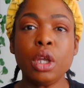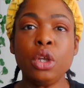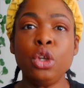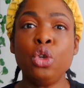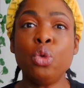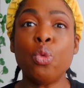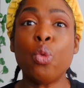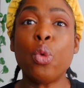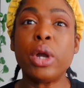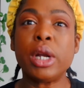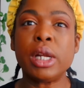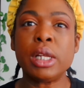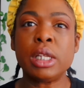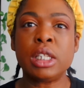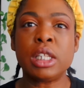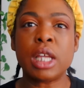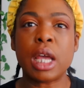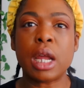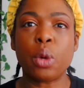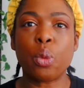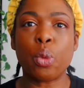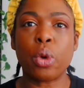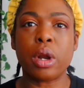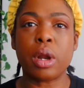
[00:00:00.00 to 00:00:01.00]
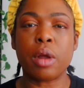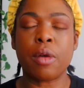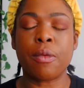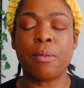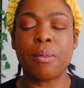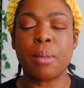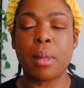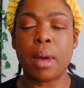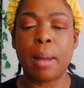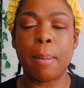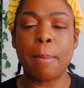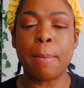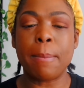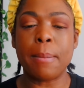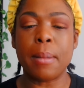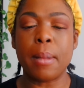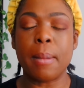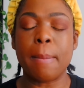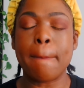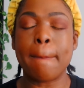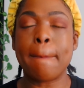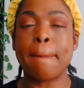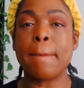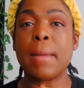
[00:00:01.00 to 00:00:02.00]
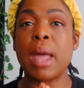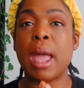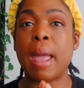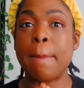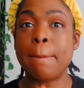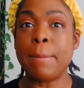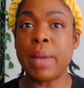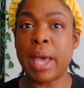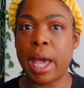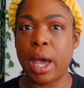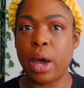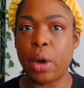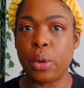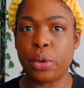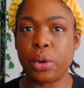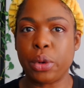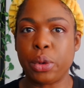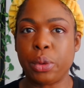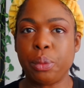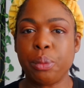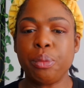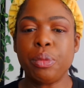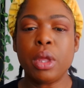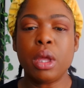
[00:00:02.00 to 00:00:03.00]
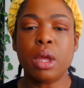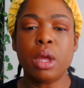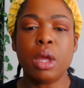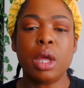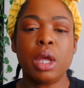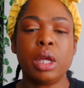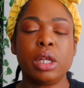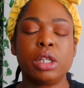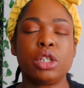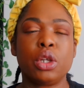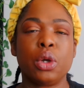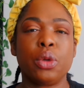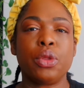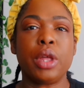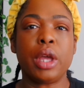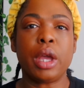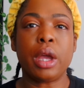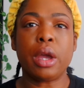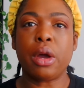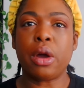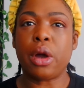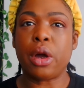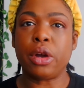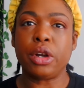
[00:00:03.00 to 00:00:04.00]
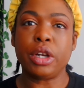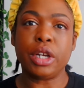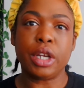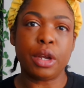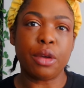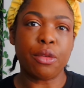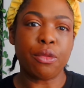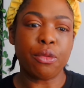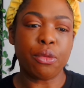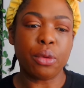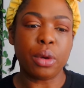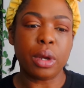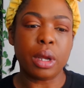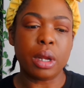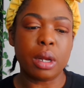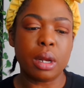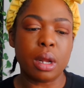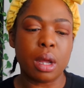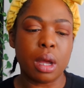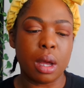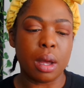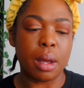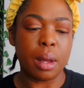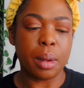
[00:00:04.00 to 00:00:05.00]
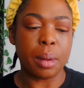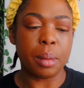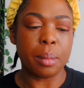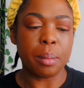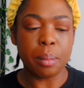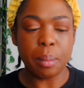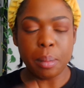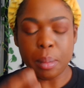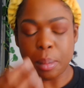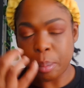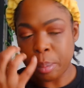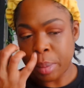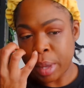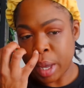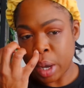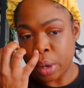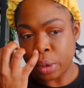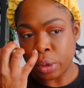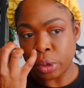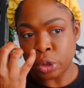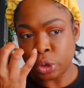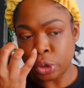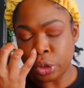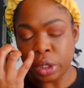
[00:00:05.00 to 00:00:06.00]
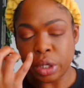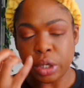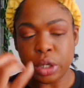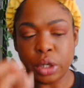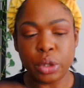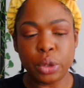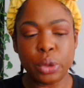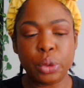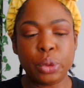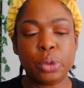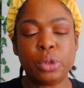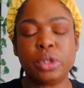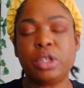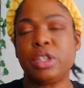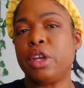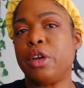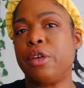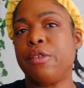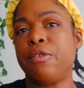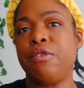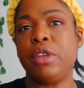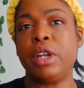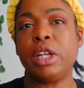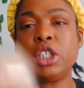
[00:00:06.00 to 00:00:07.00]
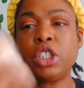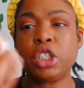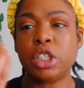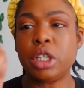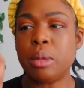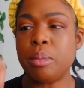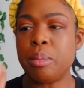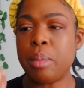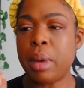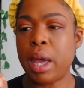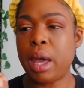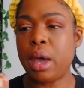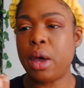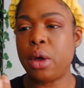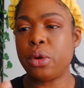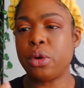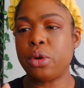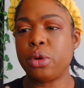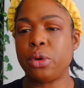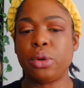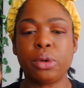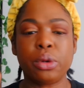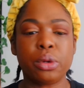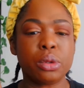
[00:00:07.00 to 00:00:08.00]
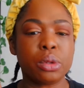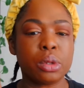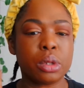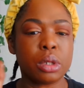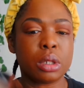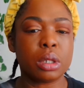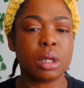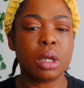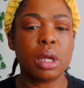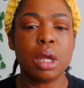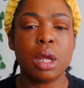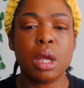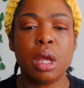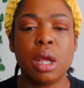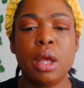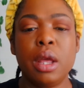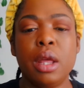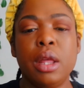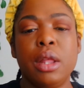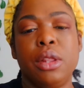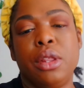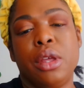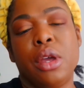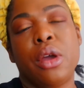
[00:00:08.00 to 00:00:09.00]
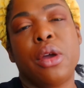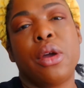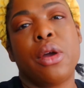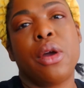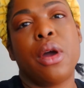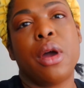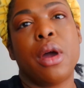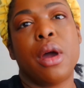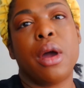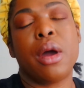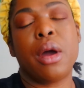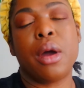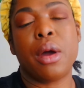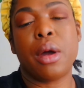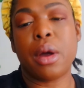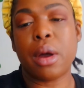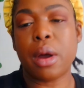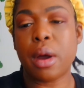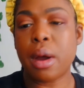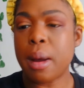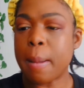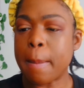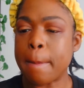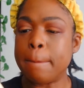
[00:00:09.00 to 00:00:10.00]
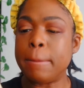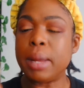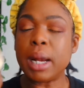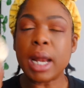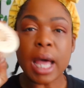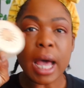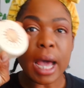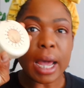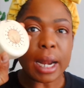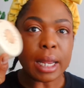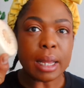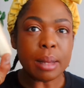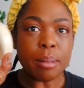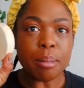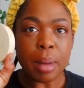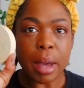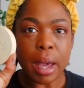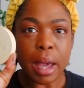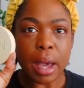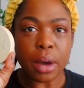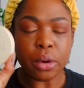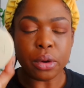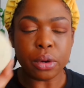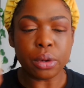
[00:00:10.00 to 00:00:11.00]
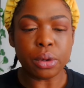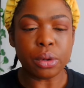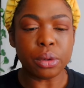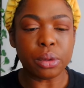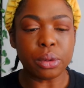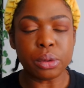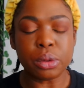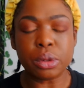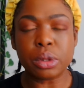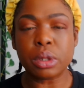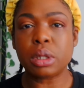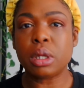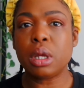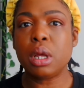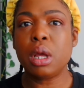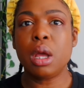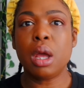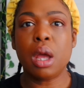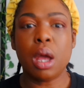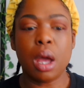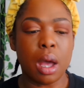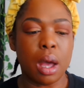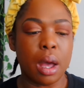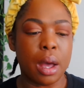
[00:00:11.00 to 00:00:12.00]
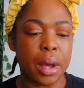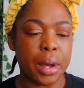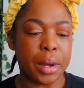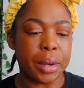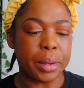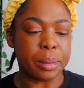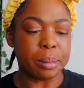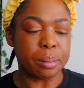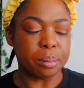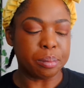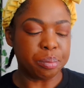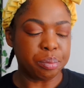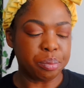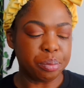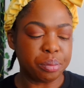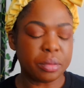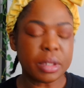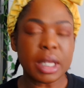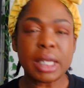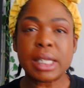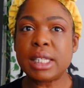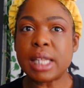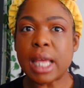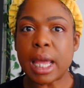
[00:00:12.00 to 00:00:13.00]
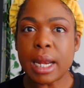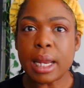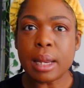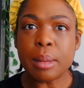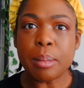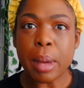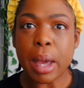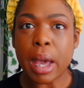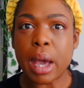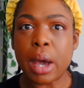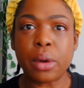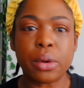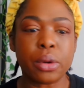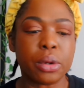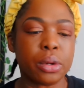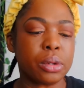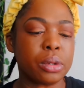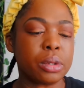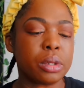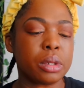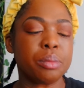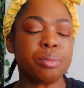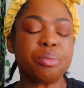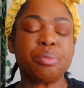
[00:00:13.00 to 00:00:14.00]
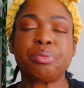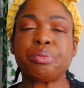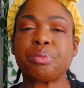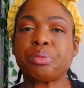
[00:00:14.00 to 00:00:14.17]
you want to set it with a powder. So there are different powders you can use. There are finishing powders, there are blotting powders, setting powders,